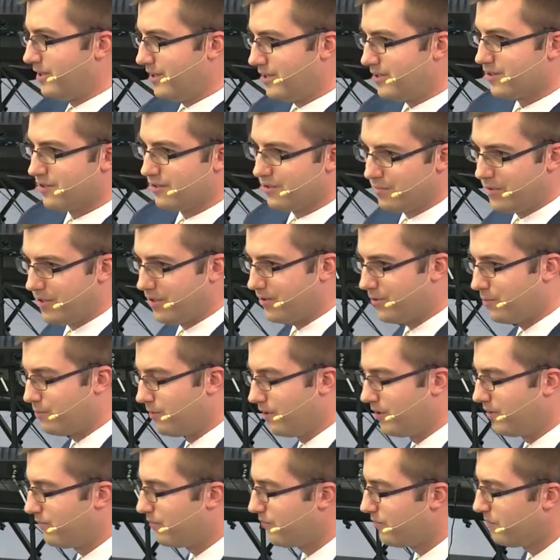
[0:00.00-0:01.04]
He's going to be on the
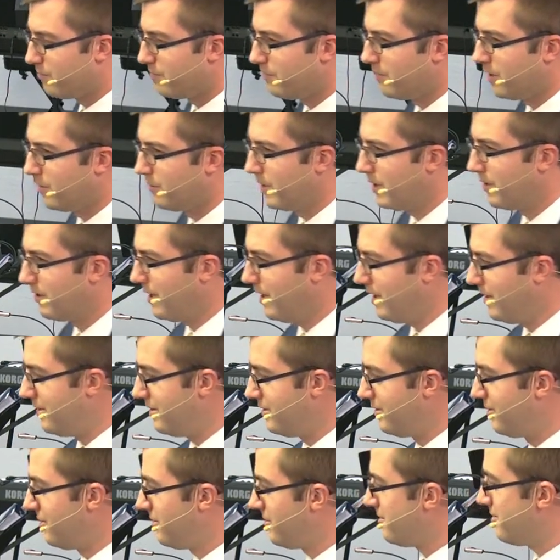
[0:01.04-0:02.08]
run for about eight
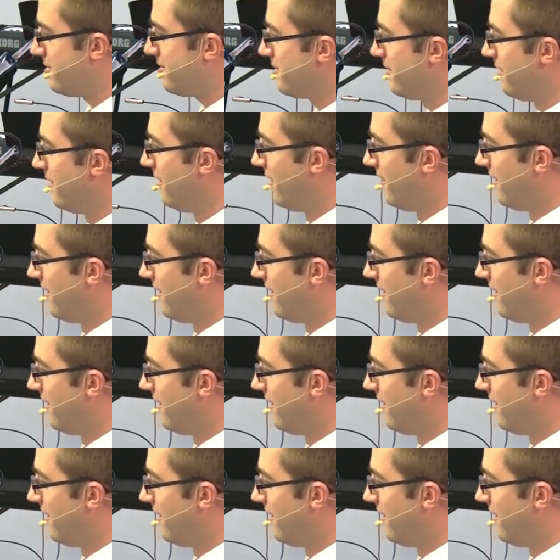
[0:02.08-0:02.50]
years.